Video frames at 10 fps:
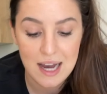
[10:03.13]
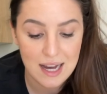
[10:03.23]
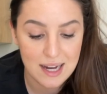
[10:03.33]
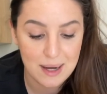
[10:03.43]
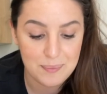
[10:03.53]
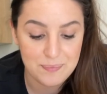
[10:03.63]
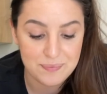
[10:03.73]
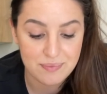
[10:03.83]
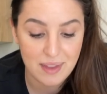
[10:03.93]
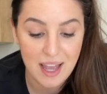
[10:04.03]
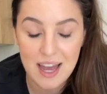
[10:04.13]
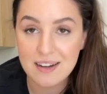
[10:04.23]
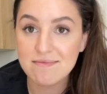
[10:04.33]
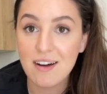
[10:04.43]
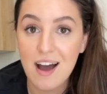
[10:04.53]
Um,
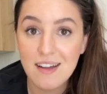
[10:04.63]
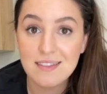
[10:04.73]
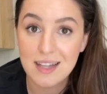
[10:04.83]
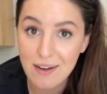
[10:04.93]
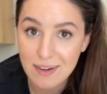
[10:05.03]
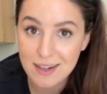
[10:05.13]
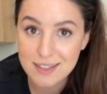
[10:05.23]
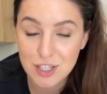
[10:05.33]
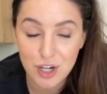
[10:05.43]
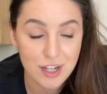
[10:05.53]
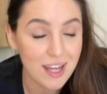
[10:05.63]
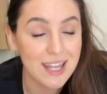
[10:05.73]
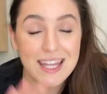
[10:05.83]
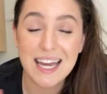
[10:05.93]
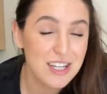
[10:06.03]
and I love it. So
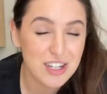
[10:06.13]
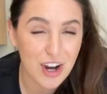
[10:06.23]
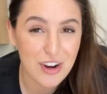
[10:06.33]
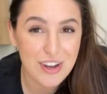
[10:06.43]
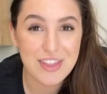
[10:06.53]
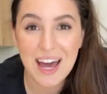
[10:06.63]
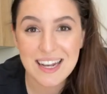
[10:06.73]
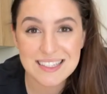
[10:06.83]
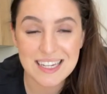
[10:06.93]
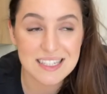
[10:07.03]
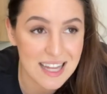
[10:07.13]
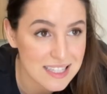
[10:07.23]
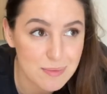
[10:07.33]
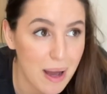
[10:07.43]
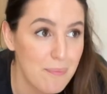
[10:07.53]
there you go. That is it.
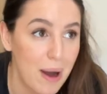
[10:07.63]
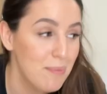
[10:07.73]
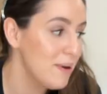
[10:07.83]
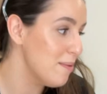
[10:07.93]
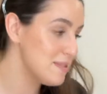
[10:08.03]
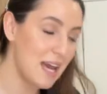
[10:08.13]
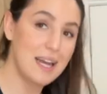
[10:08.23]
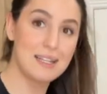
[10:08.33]
That's my bump update.